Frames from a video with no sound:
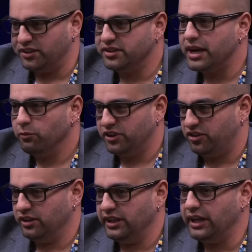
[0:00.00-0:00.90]
I did that
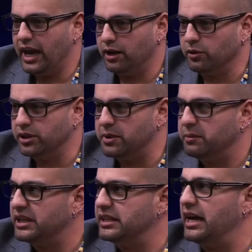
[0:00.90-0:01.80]
recently, and it really bit
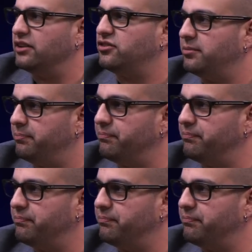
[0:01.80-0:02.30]
me in the ass.